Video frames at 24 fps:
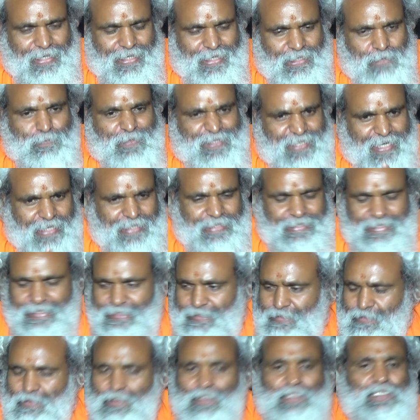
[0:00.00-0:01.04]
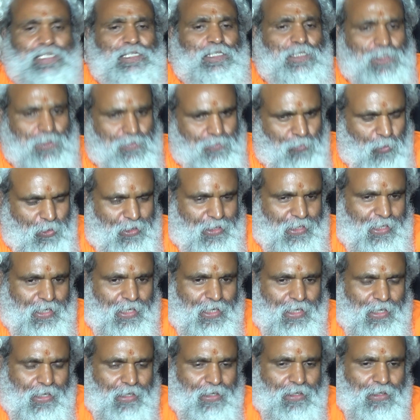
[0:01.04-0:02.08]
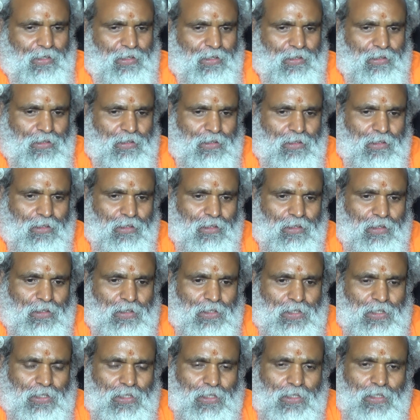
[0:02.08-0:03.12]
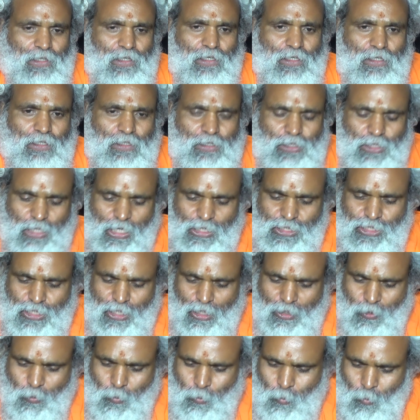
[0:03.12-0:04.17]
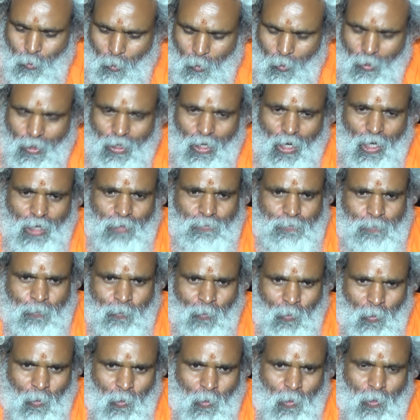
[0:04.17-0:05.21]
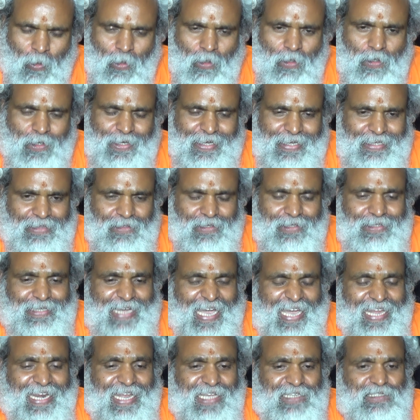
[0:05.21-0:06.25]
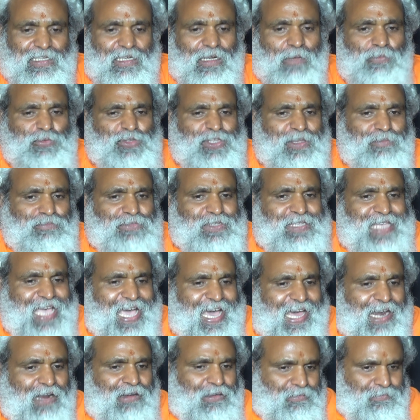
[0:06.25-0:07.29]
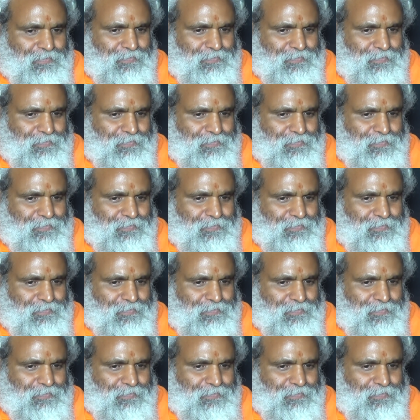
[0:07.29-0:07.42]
especially chittas, smriti, does not go or flow in the direction of samsara,